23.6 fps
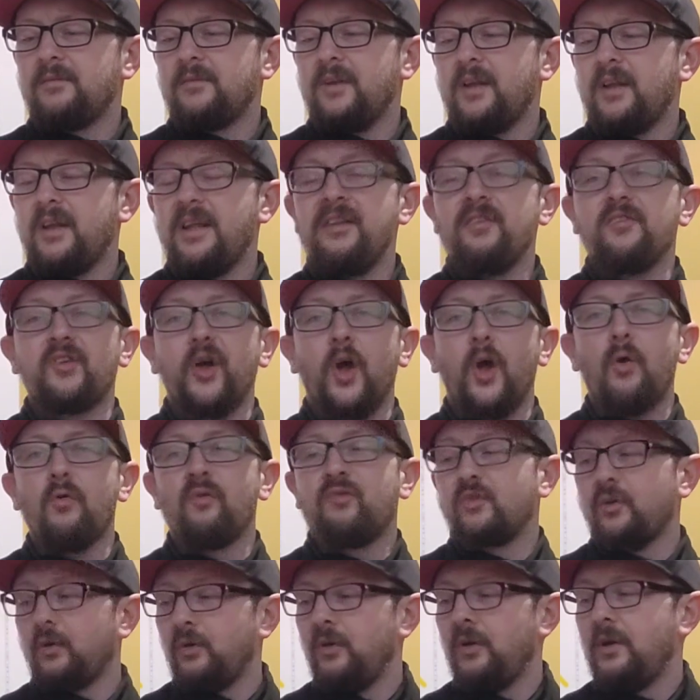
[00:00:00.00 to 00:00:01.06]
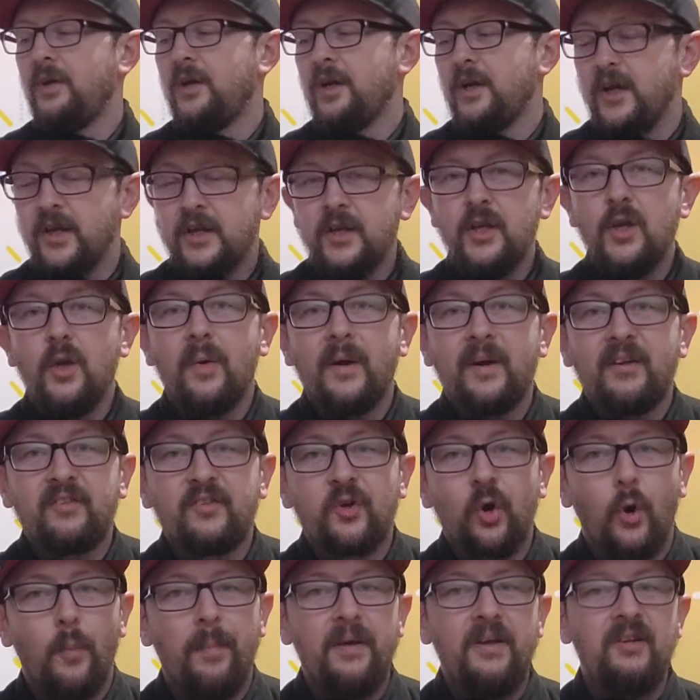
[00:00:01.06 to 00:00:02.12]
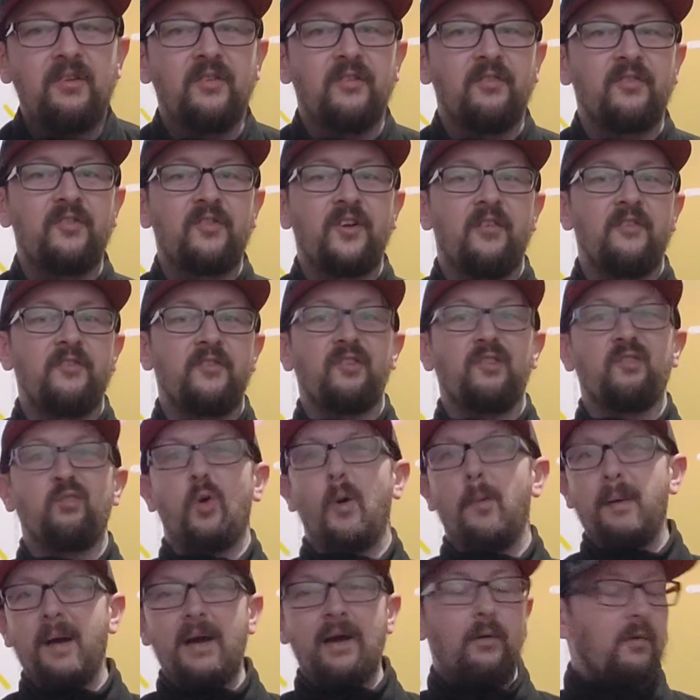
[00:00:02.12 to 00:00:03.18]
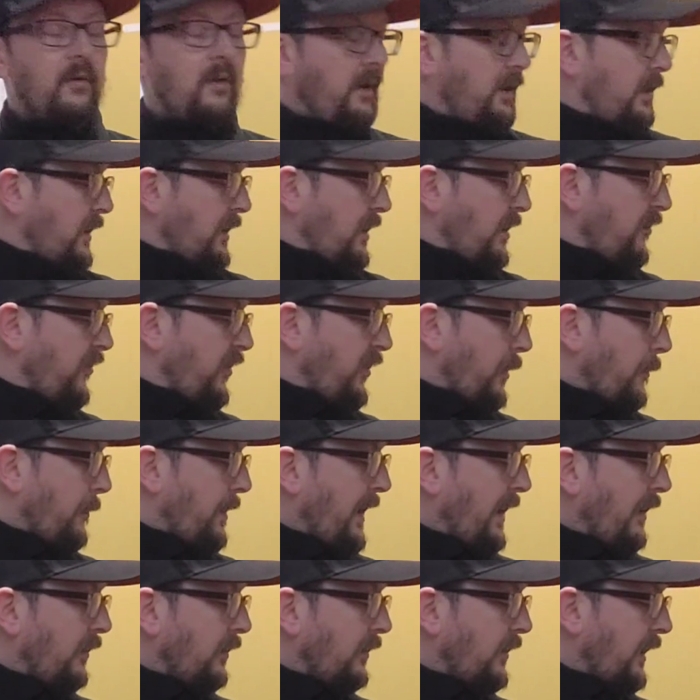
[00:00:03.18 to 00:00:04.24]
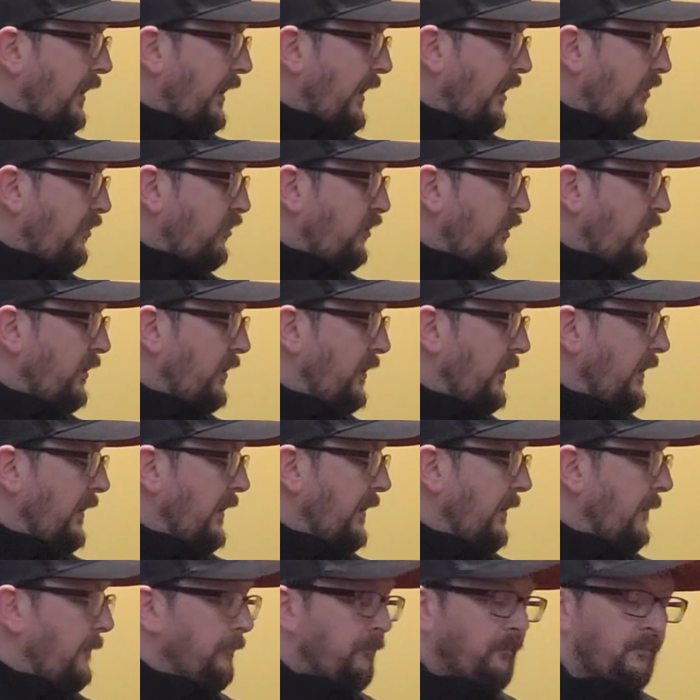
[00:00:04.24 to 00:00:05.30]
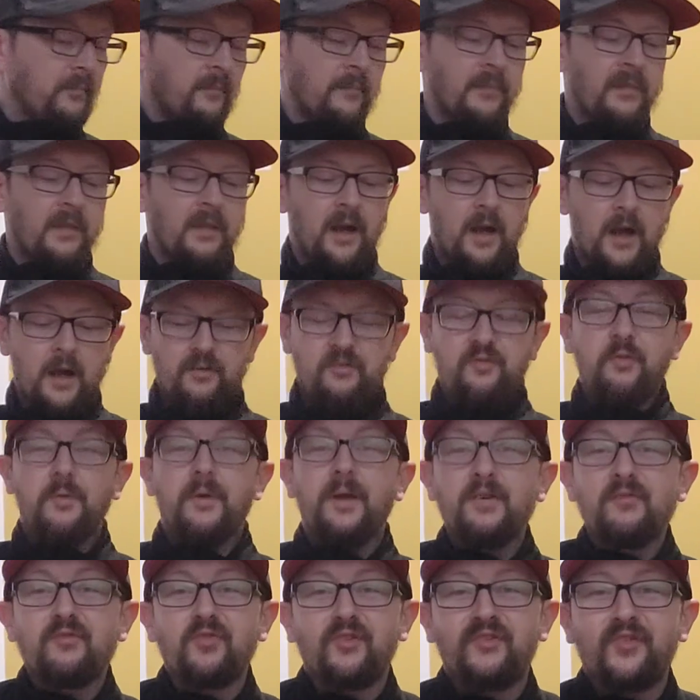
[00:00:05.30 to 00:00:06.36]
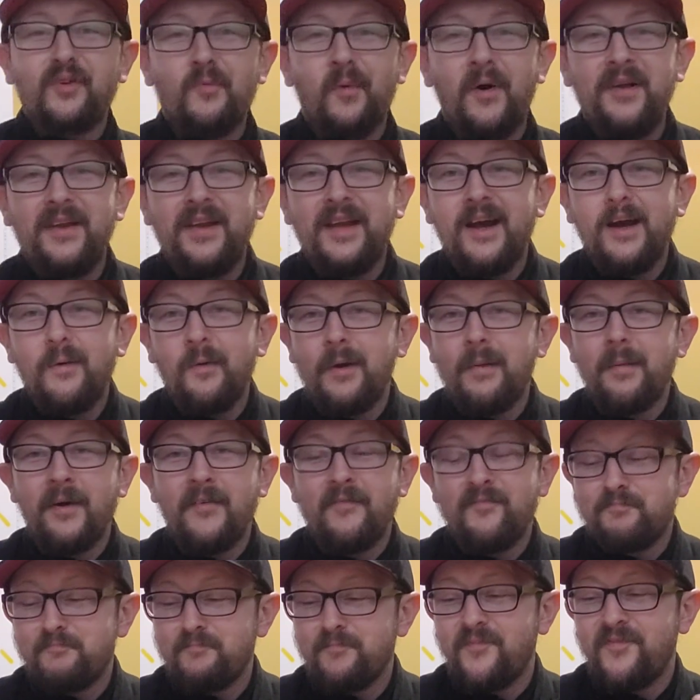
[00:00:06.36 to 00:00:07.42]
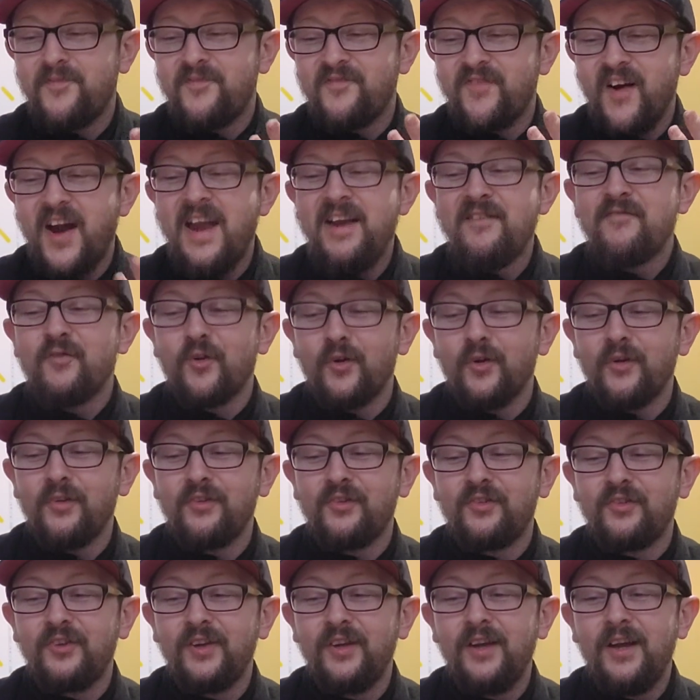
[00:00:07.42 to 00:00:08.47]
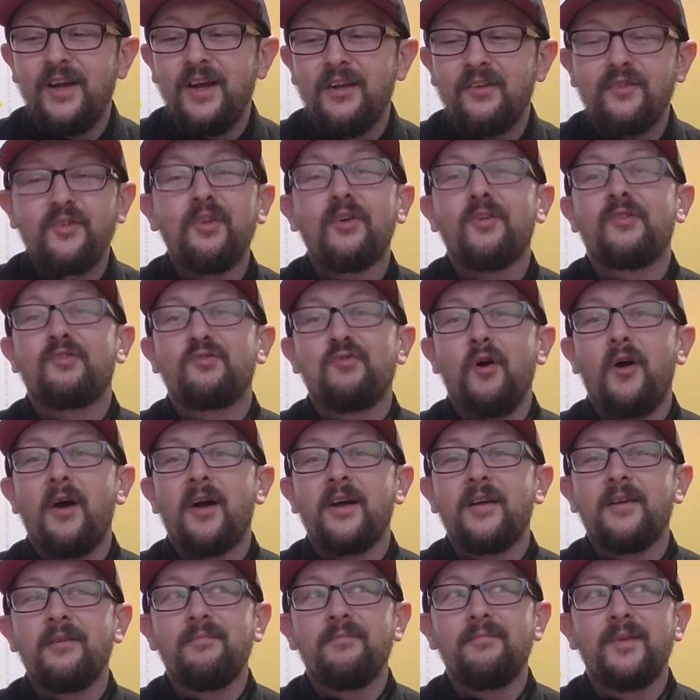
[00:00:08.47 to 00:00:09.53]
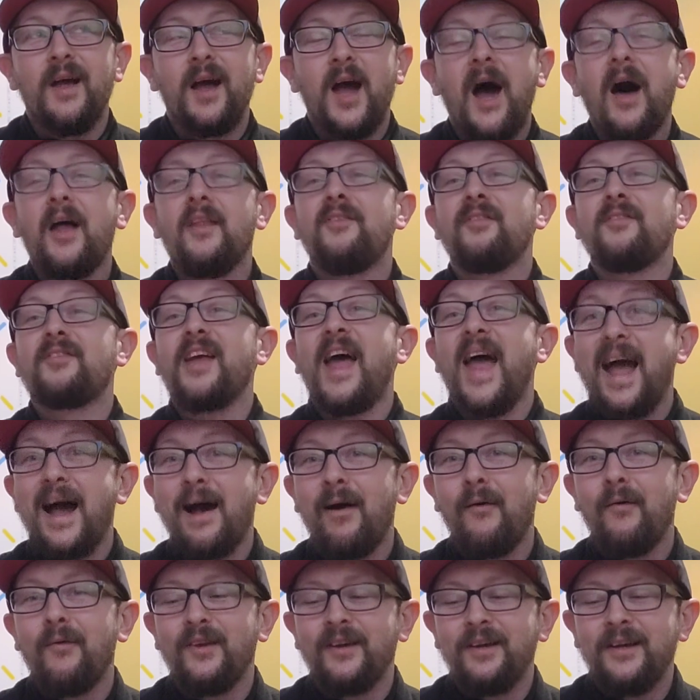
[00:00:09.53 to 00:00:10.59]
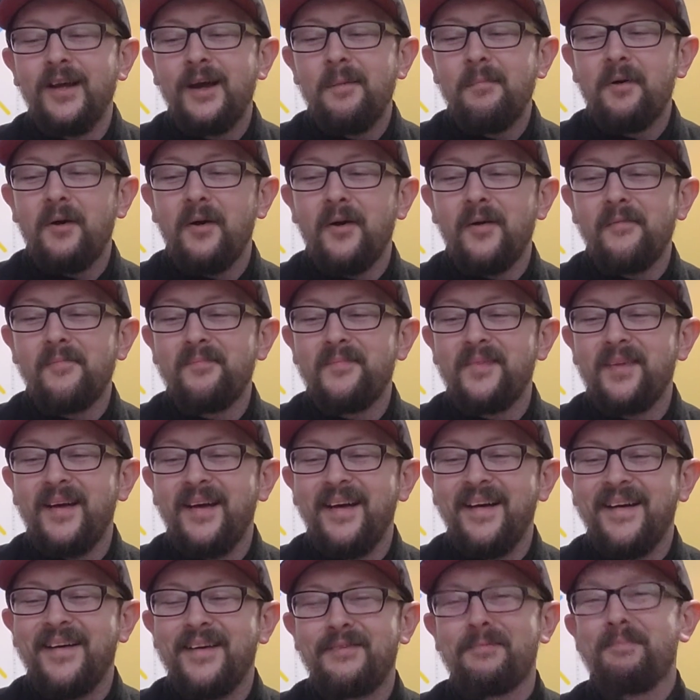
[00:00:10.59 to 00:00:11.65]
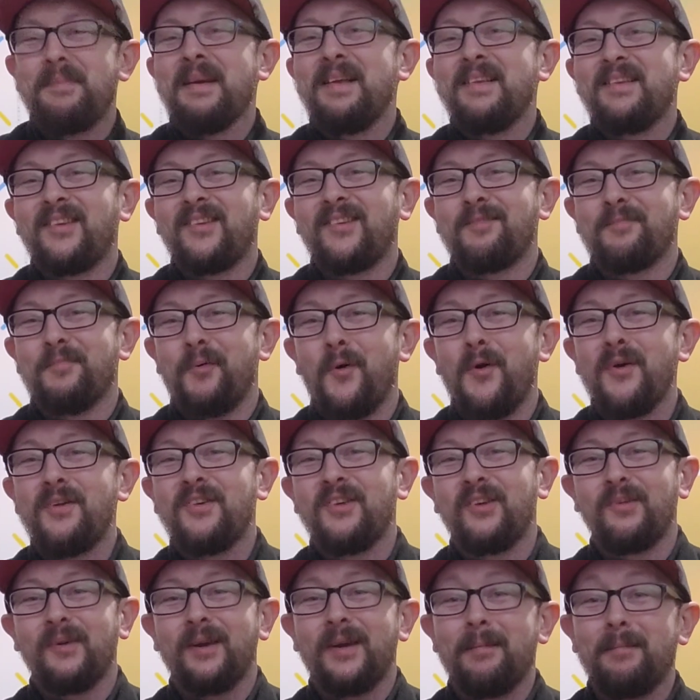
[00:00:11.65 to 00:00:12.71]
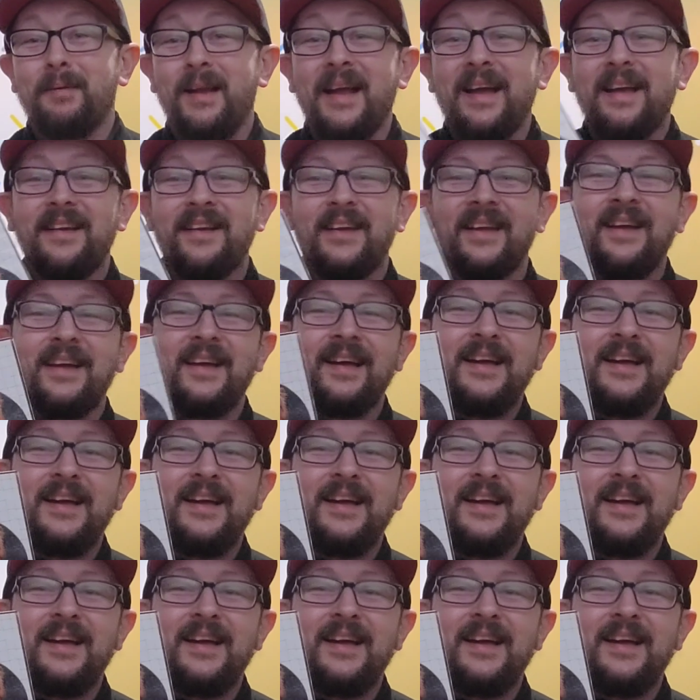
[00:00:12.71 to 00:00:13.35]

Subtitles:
in total US copies of stuff to swap out for the PAL collection. So an interesting one here, one of my favourites to try and hunt down, but I was a bit disappointed when I played it,